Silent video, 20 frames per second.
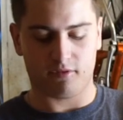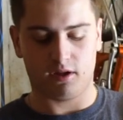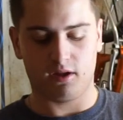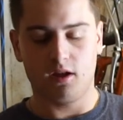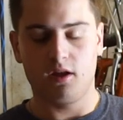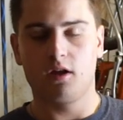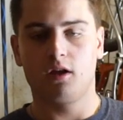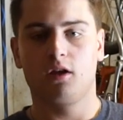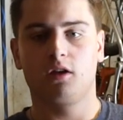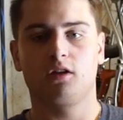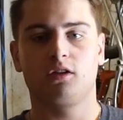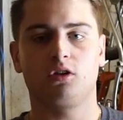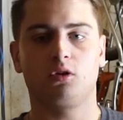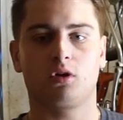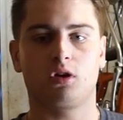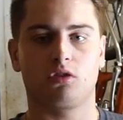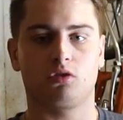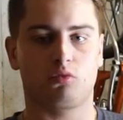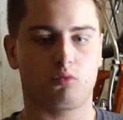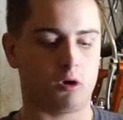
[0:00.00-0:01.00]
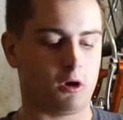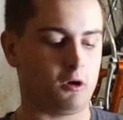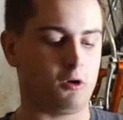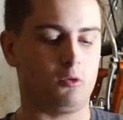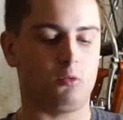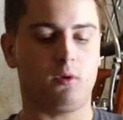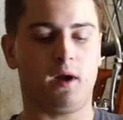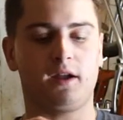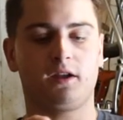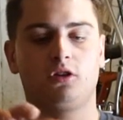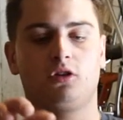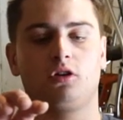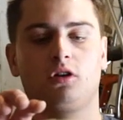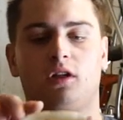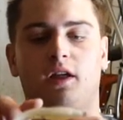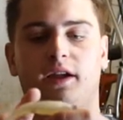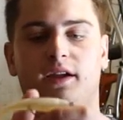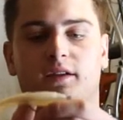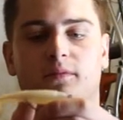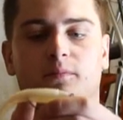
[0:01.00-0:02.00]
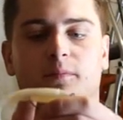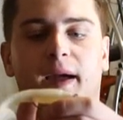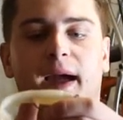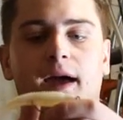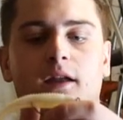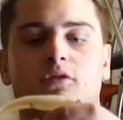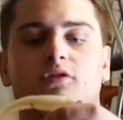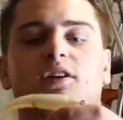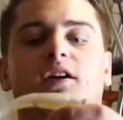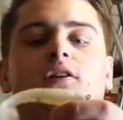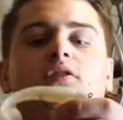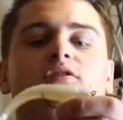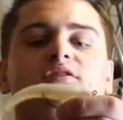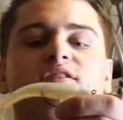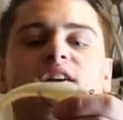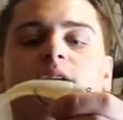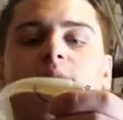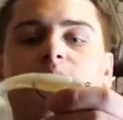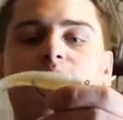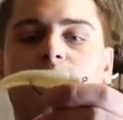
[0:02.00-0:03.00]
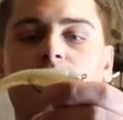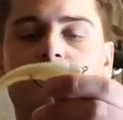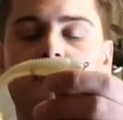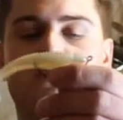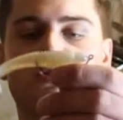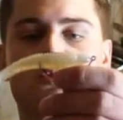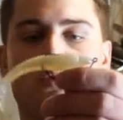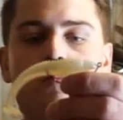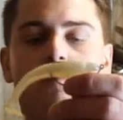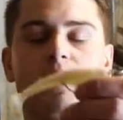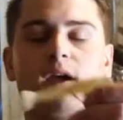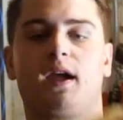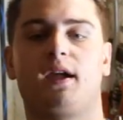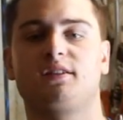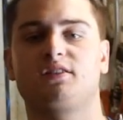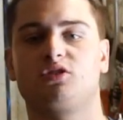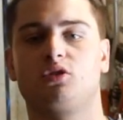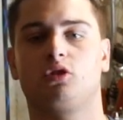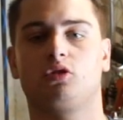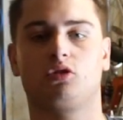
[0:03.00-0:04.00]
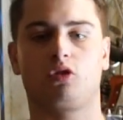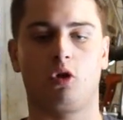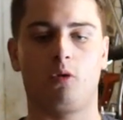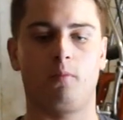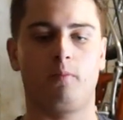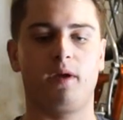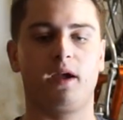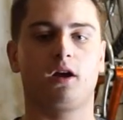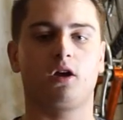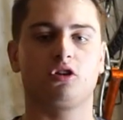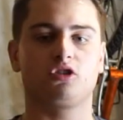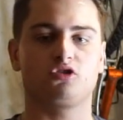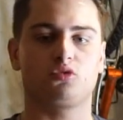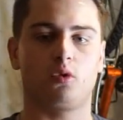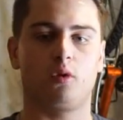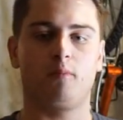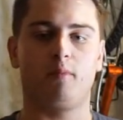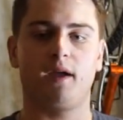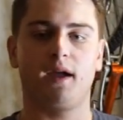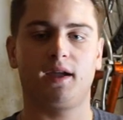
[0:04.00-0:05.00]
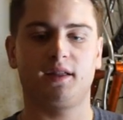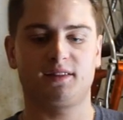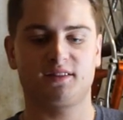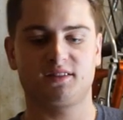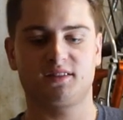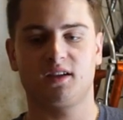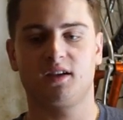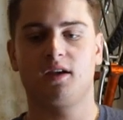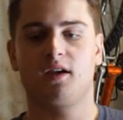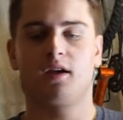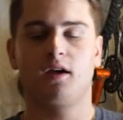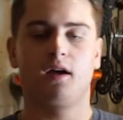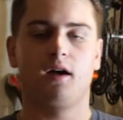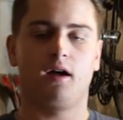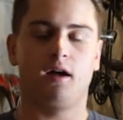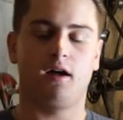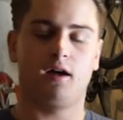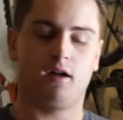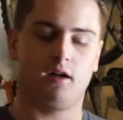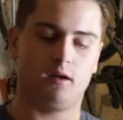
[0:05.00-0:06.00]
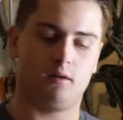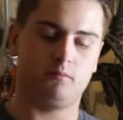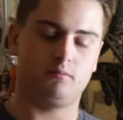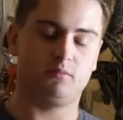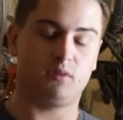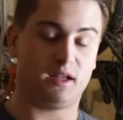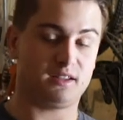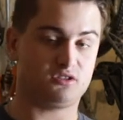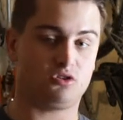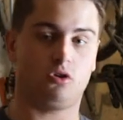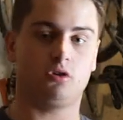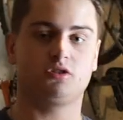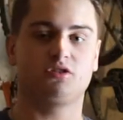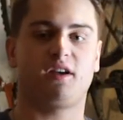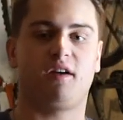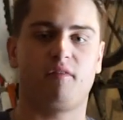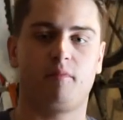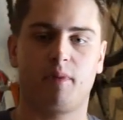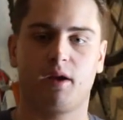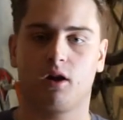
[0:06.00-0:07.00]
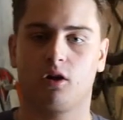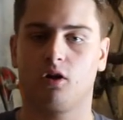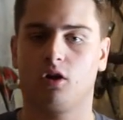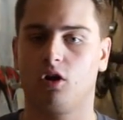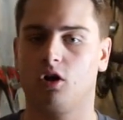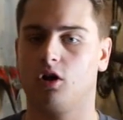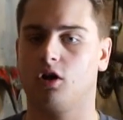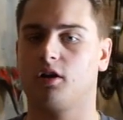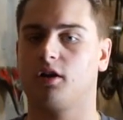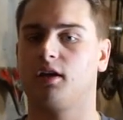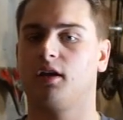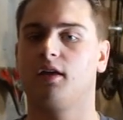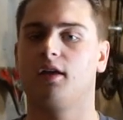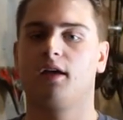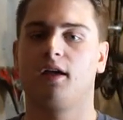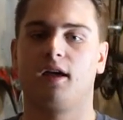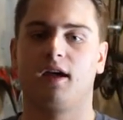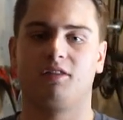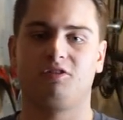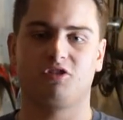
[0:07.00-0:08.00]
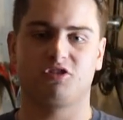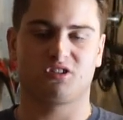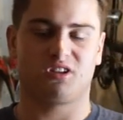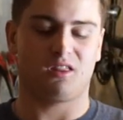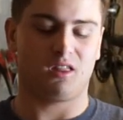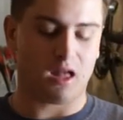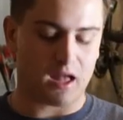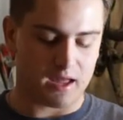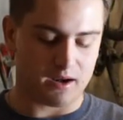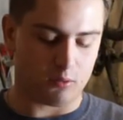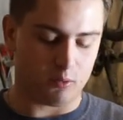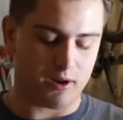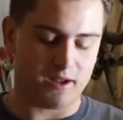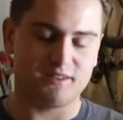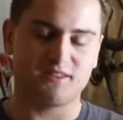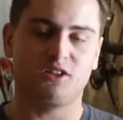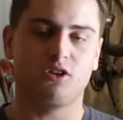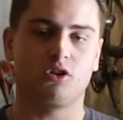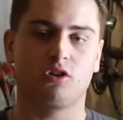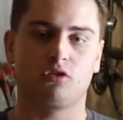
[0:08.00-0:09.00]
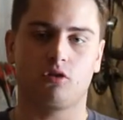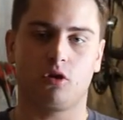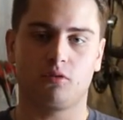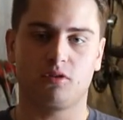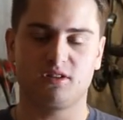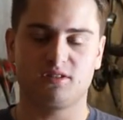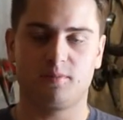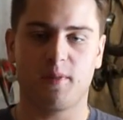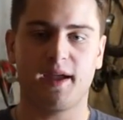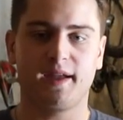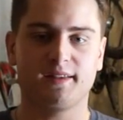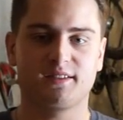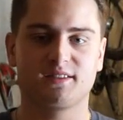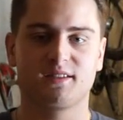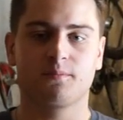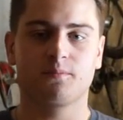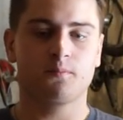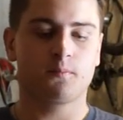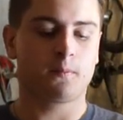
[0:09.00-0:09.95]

of it. You can throw regular like paddle tail type swim baits. You can throw bigger swim baits um, as long as you have a bigger hook. And there's a lot of ways that you can throw these baits.